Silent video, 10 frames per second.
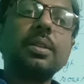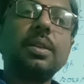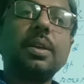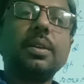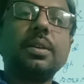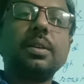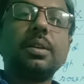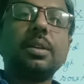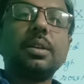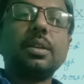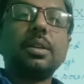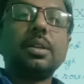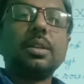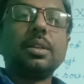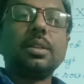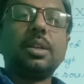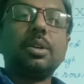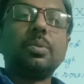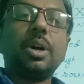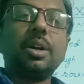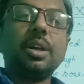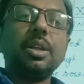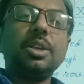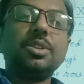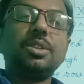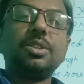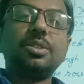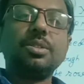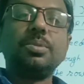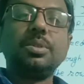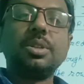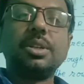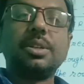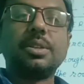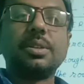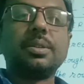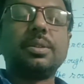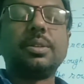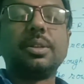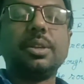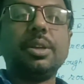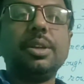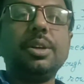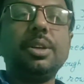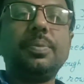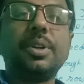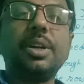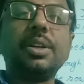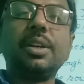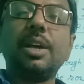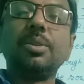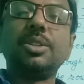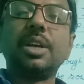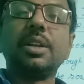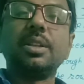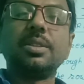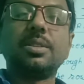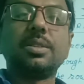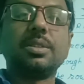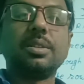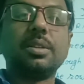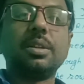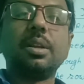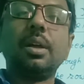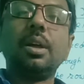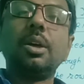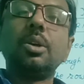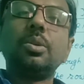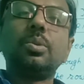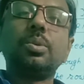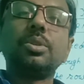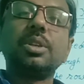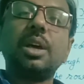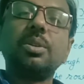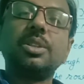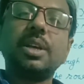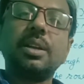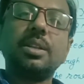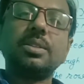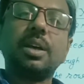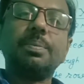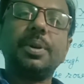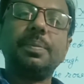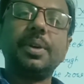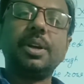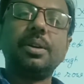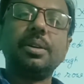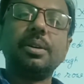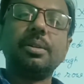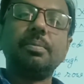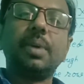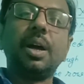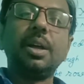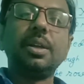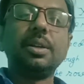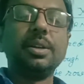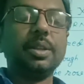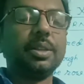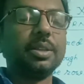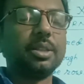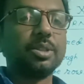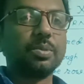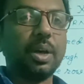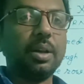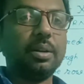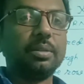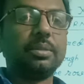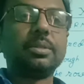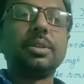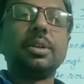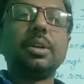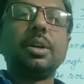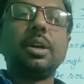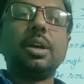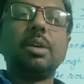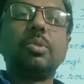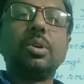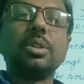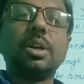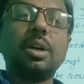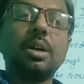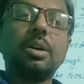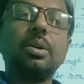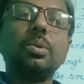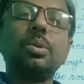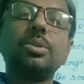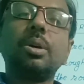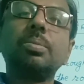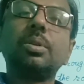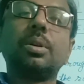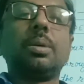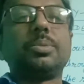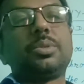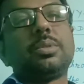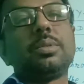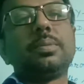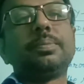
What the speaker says: then that water is distributed in different narrow channels. Those narrow channels are prepared by digging the soil among the rows of crops.